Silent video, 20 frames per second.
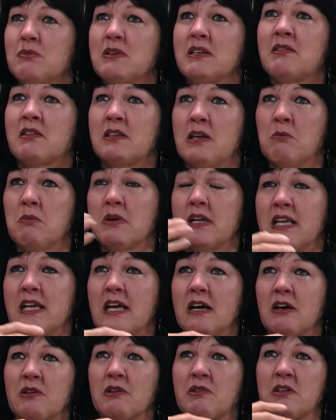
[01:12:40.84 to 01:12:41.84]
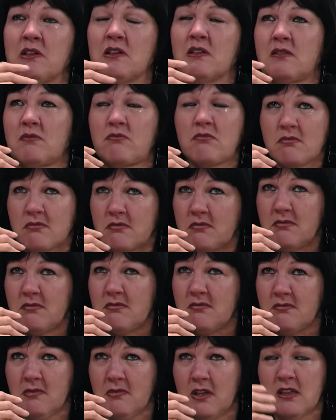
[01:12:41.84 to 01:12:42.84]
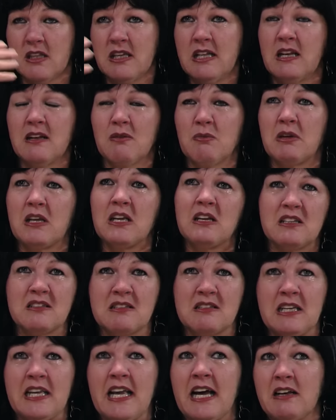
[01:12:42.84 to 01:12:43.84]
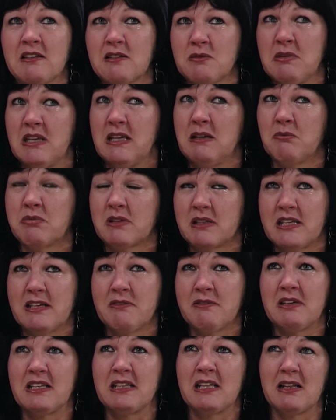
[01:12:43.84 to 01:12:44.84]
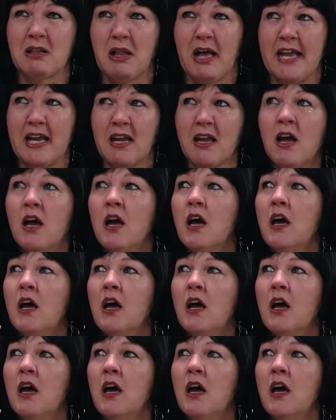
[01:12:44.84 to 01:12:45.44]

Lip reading: to be somebody else's. That because he has me believing that, like,